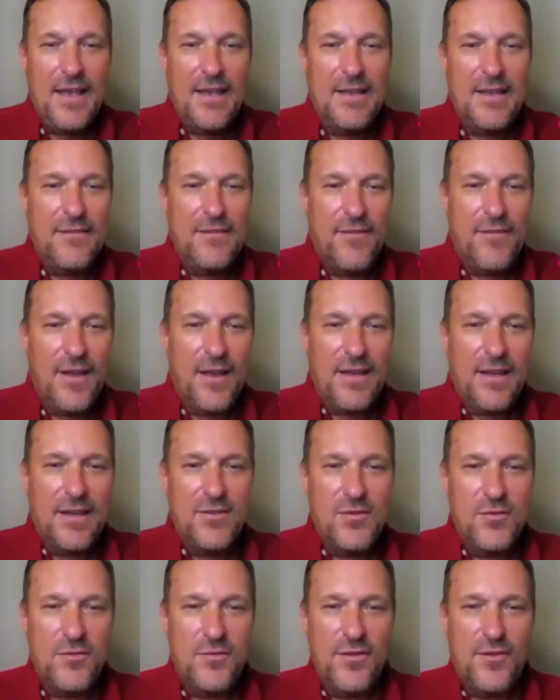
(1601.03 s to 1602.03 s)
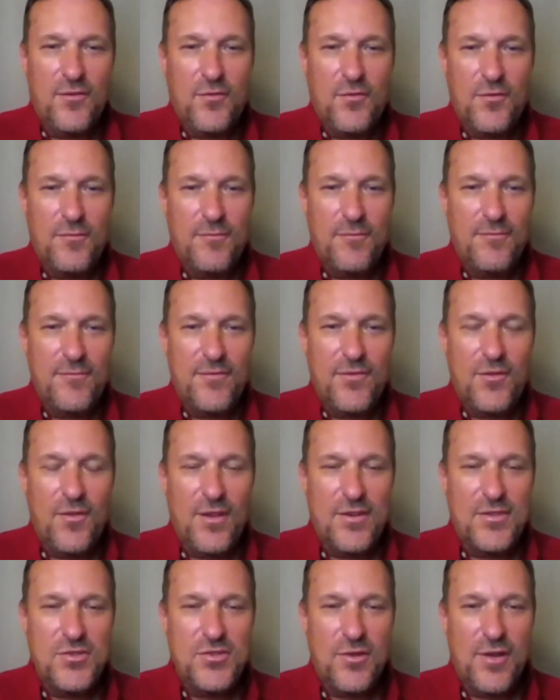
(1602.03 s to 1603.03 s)
If I can do this so
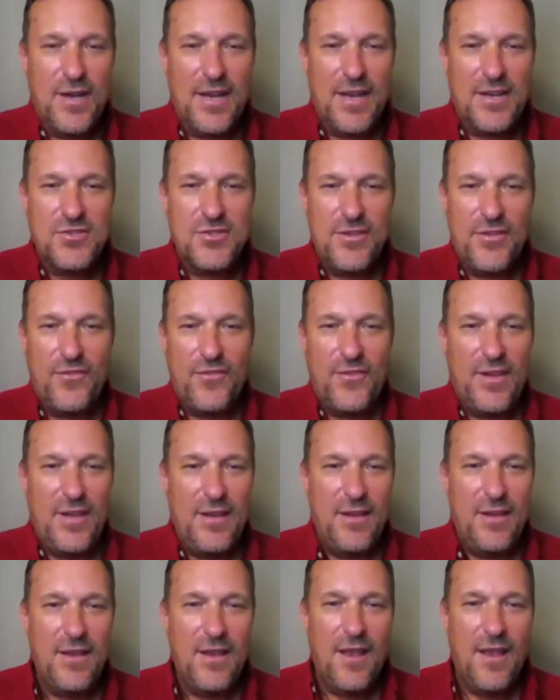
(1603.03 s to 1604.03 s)
that you can actually see.